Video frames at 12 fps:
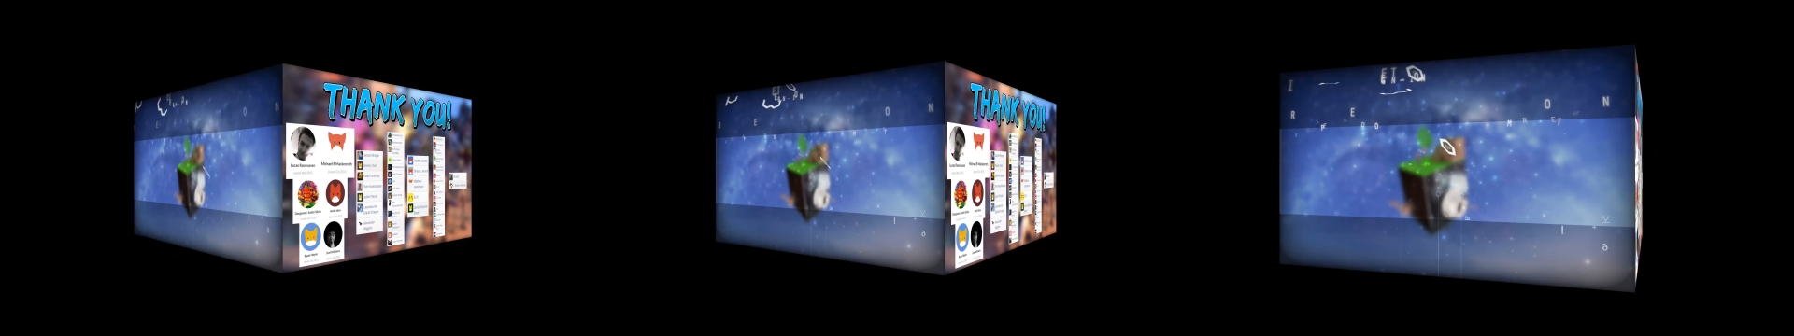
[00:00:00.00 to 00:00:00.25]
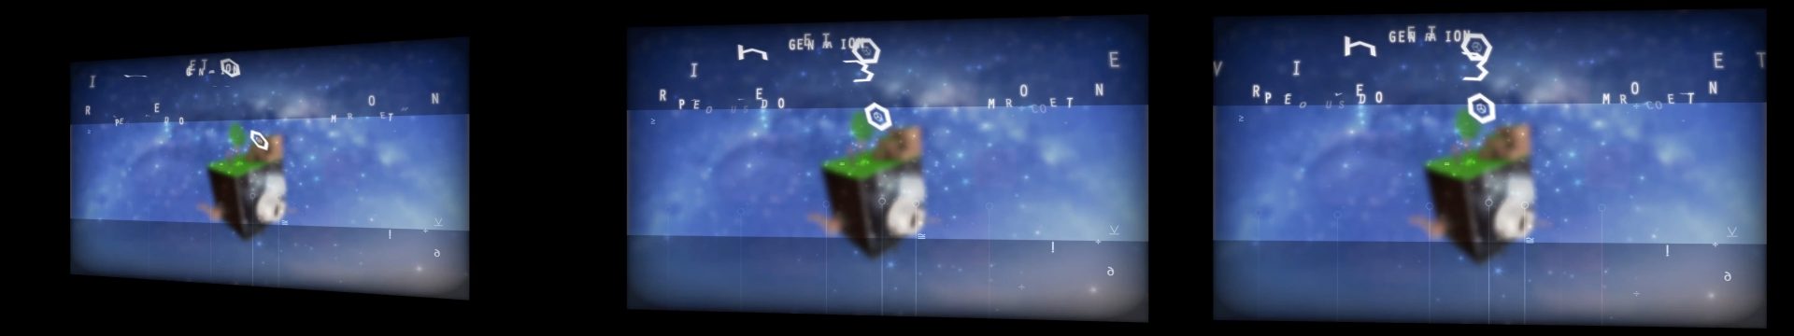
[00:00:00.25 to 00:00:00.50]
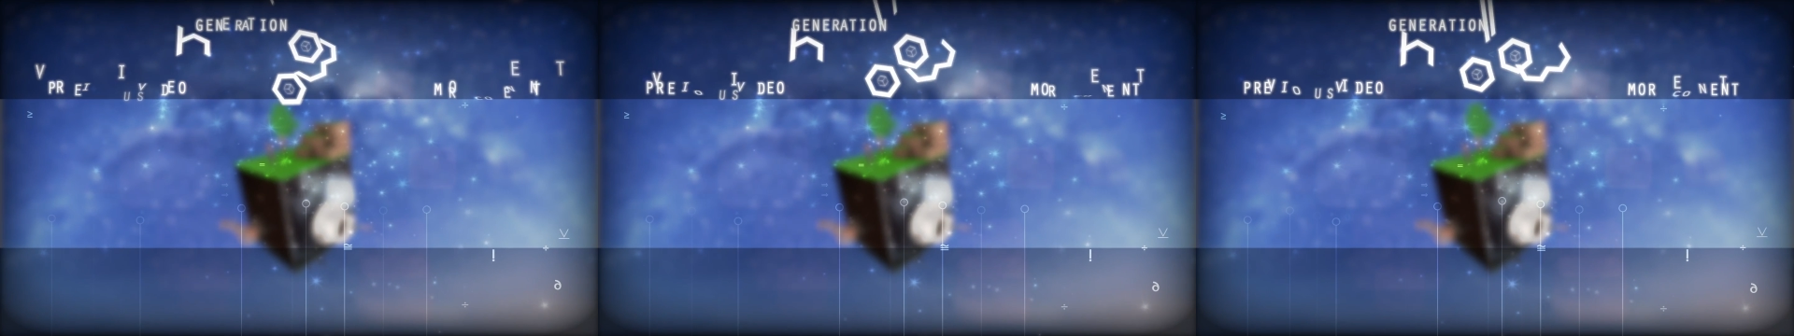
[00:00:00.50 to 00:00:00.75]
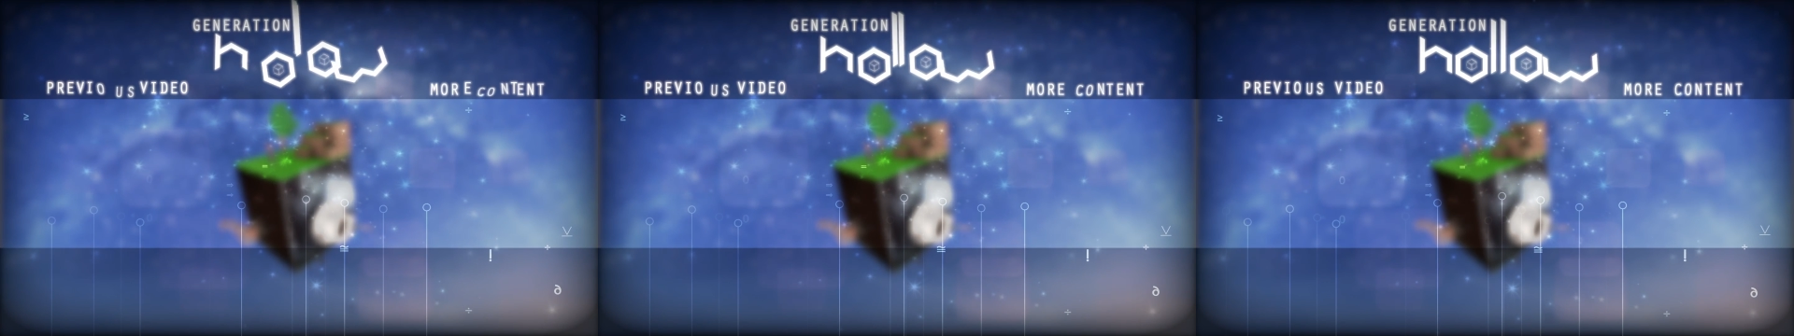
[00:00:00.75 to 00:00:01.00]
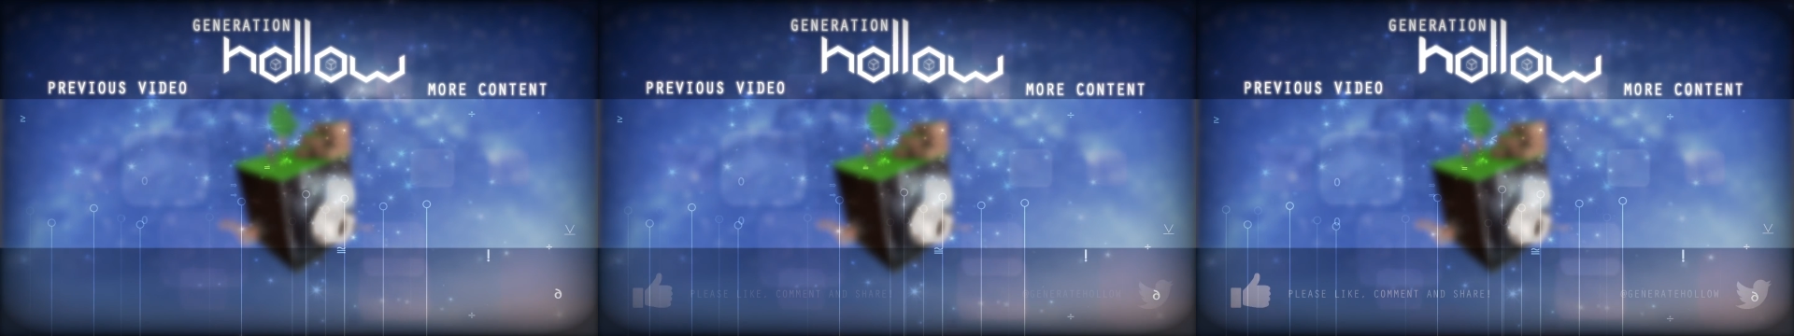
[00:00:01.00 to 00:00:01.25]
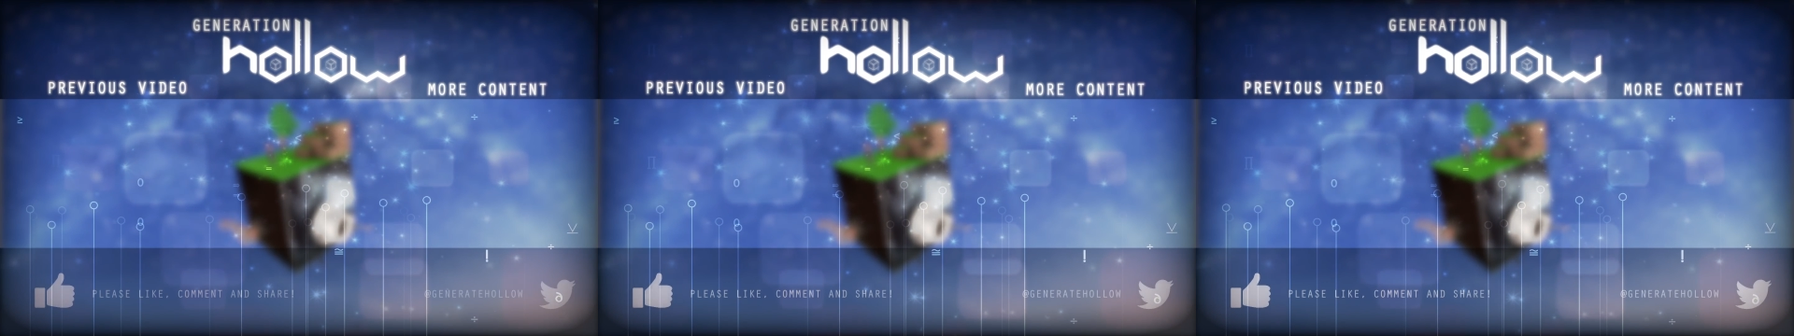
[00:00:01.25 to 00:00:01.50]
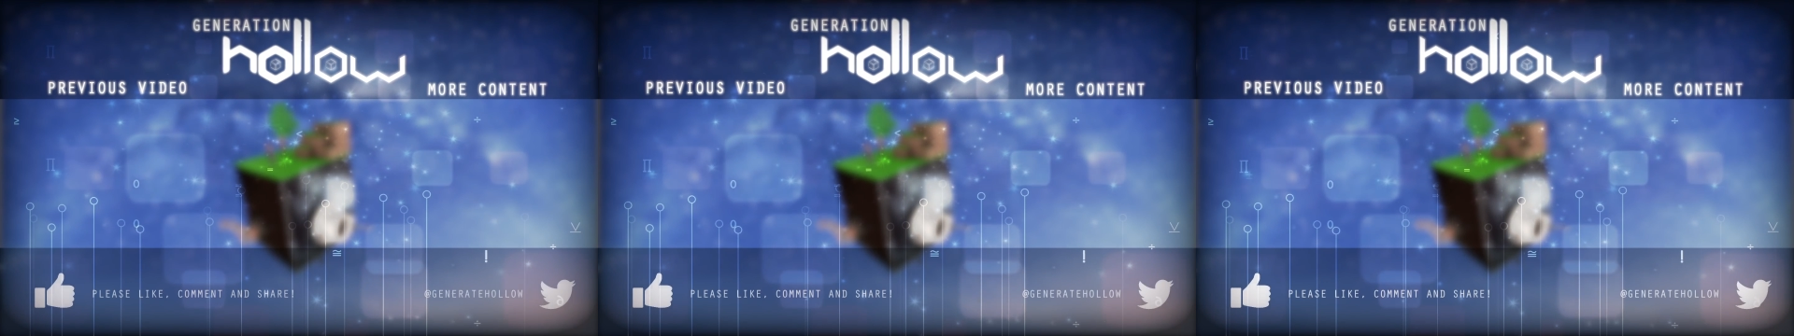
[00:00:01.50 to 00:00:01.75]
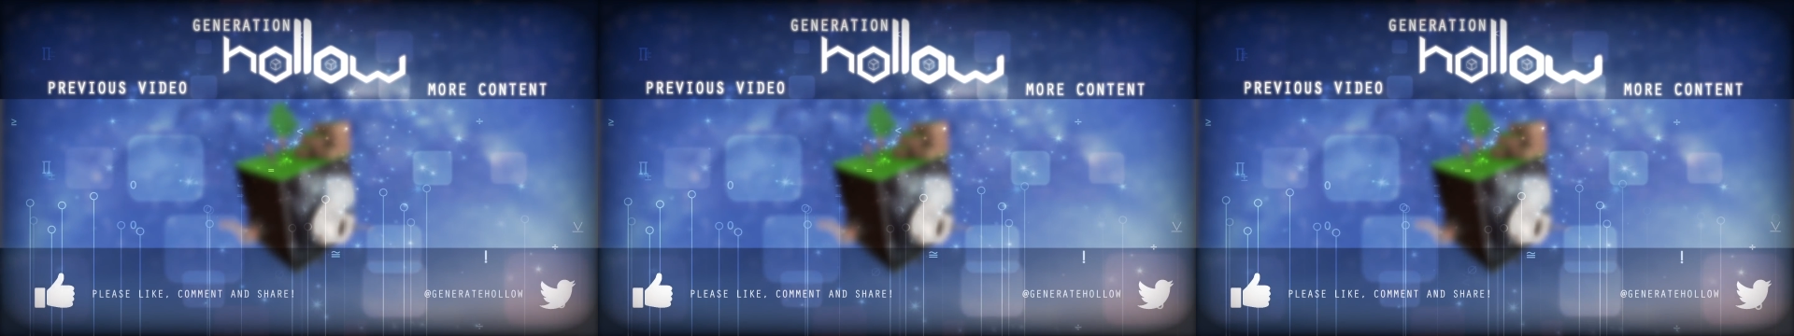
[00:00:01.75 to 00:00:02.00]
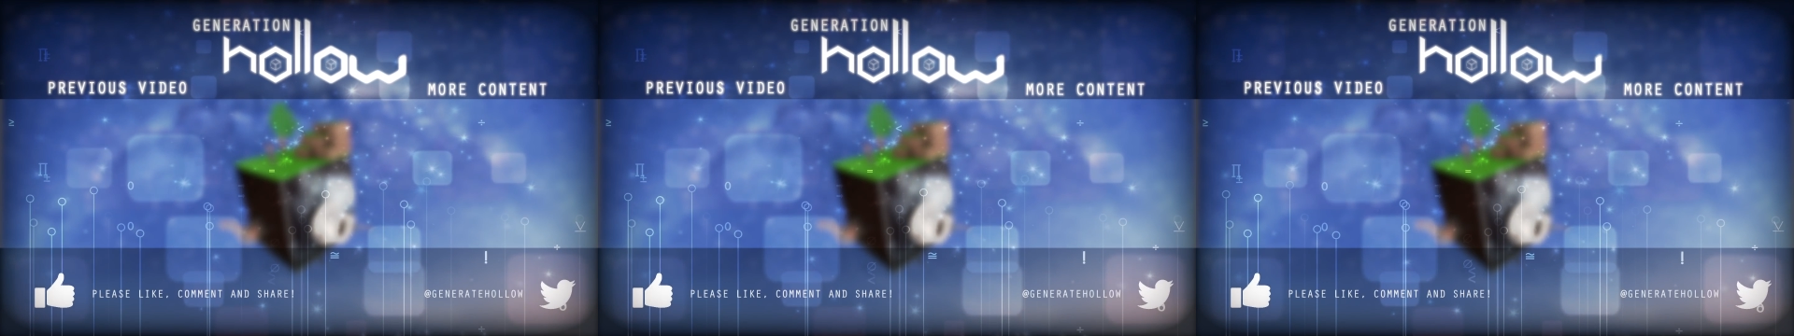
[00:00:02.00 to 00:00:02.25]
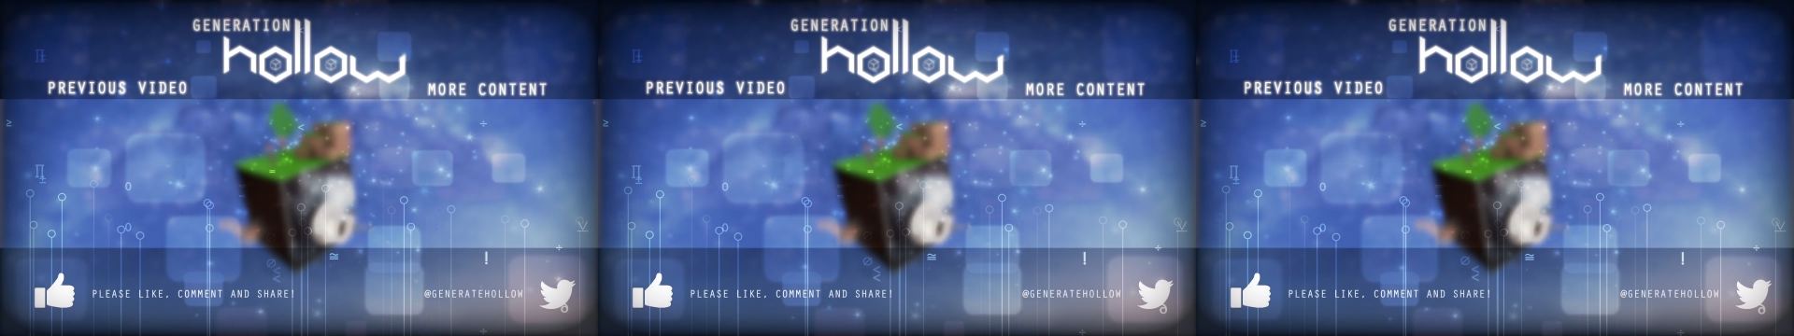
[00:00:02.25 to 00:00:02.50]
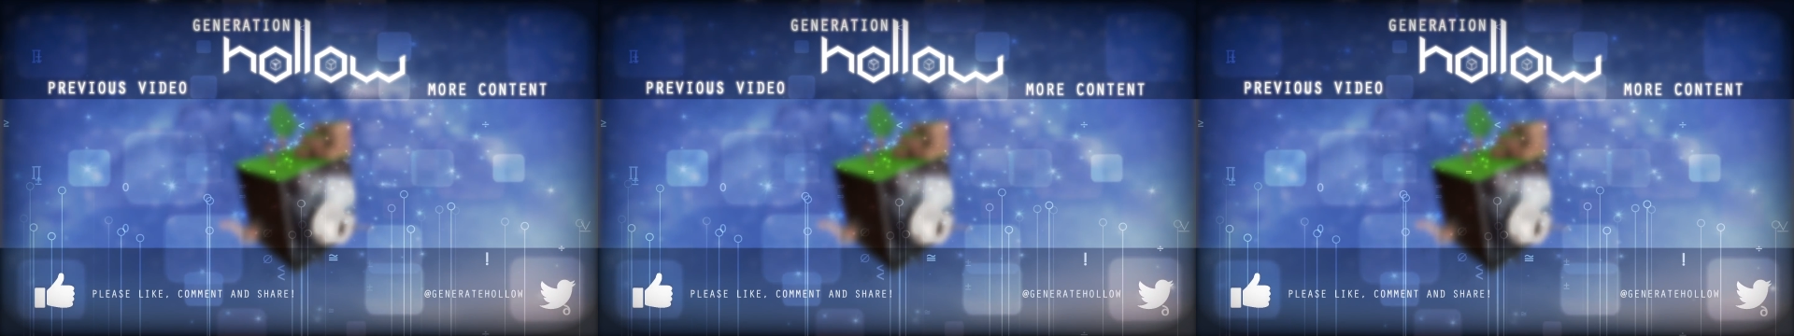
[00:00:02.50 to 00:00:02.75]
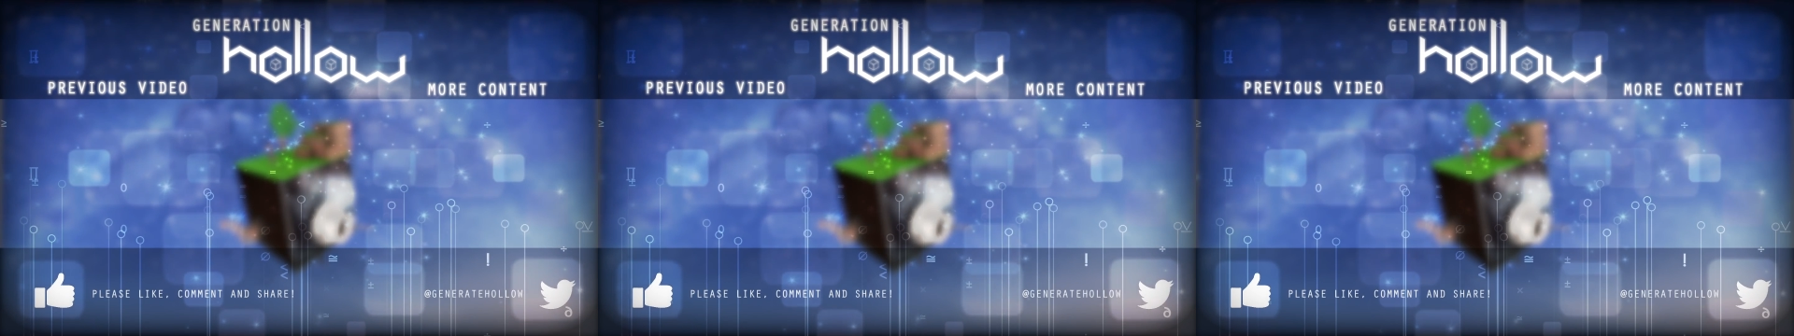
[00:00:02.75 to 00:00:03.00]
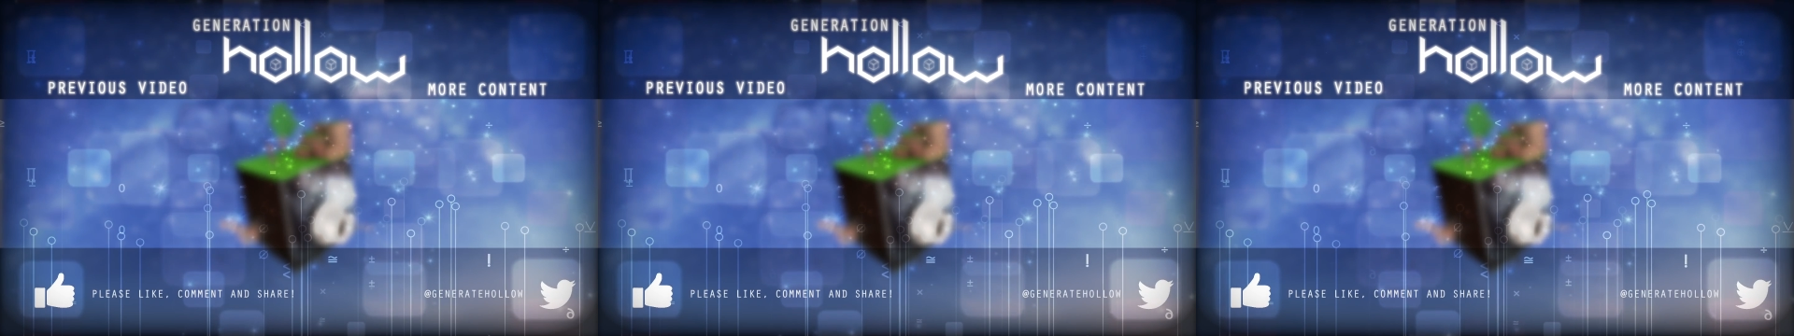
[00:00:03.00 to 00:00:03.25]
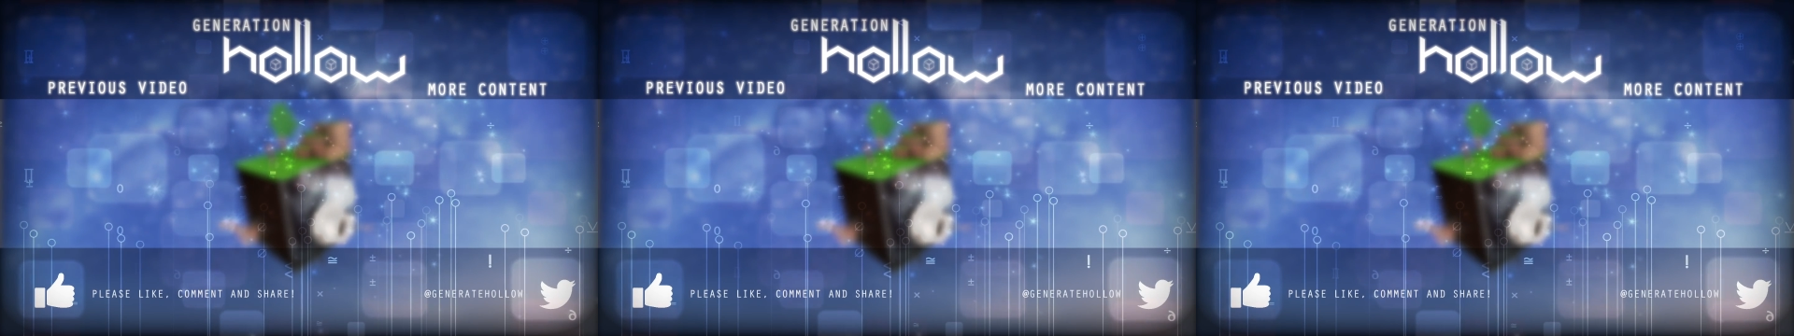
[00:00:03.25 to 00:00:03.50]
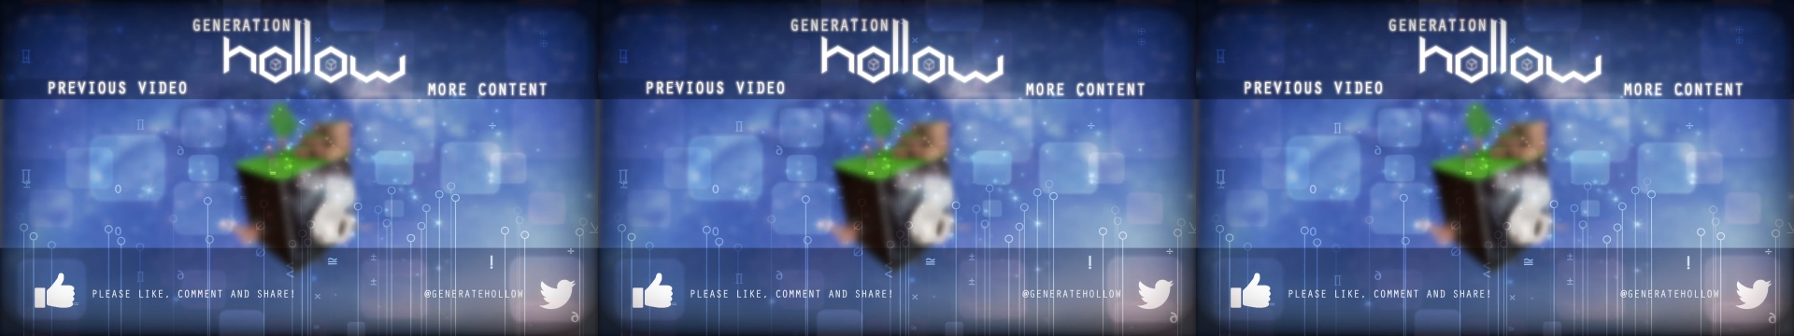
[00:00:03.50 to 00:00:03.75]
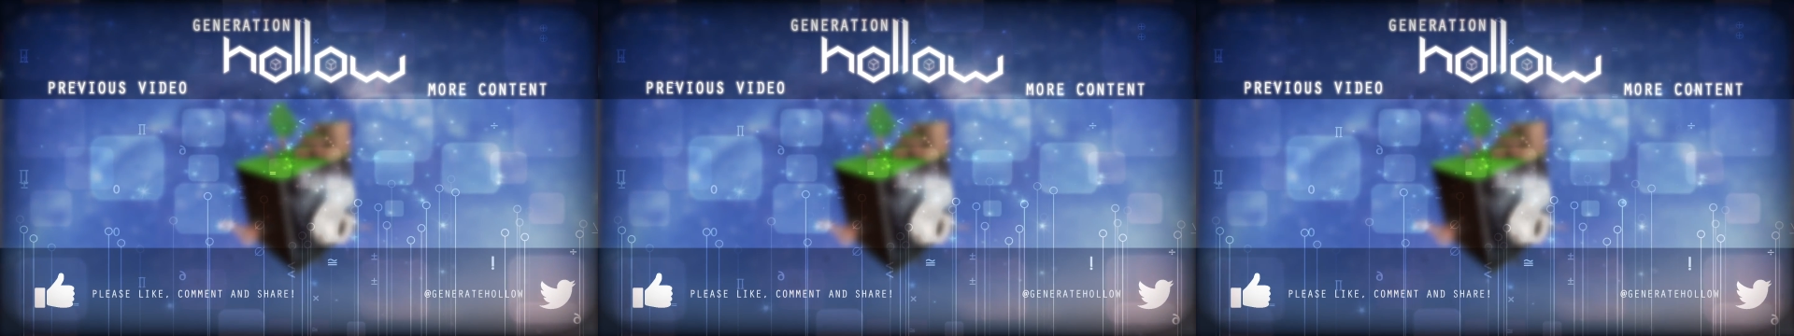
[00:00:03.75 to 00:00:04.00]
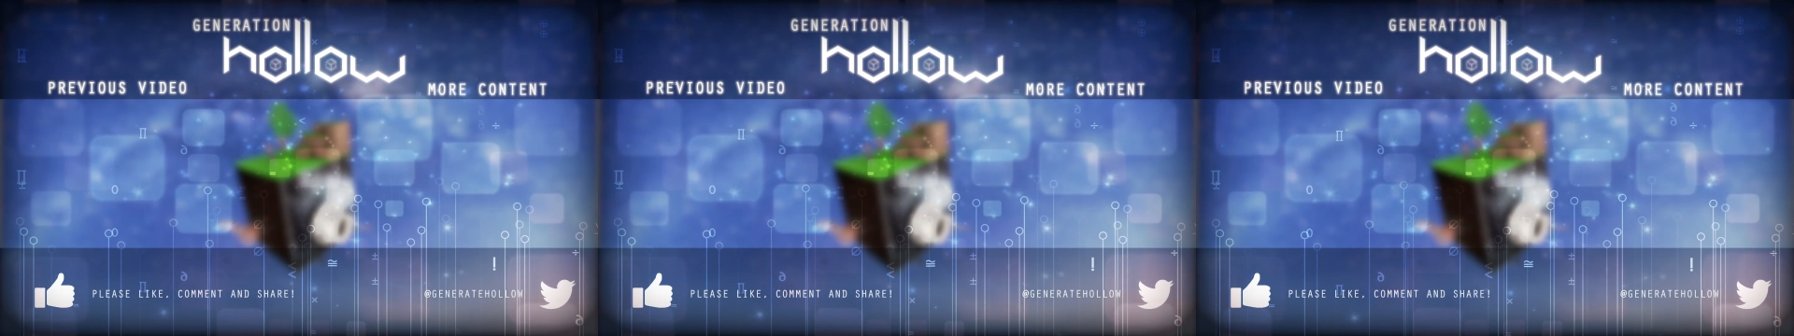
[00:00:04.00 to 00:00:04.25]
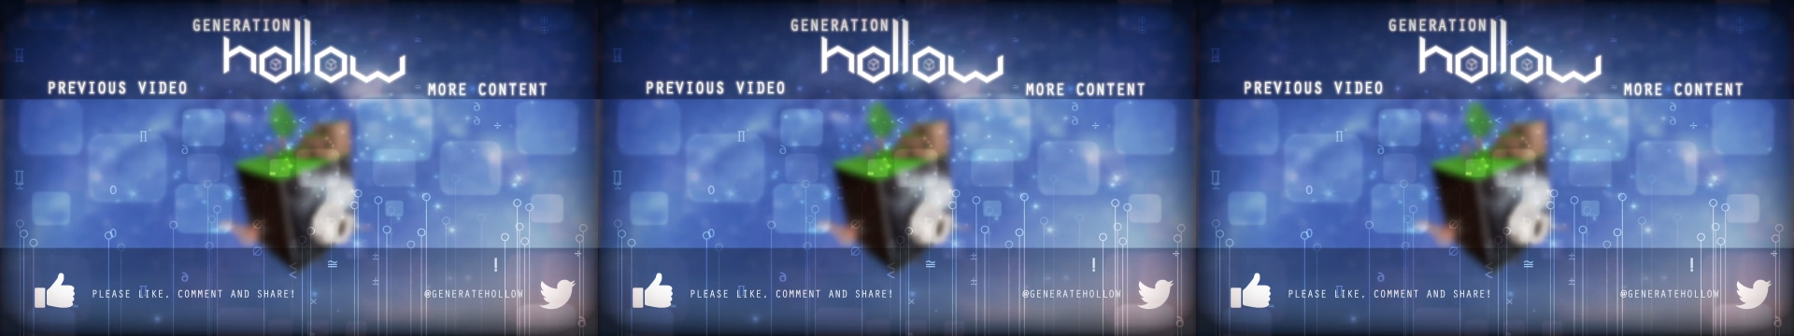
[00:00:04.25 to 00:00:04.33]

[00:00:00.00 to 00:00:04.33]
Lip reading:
No face is visible, so there are no lips to read.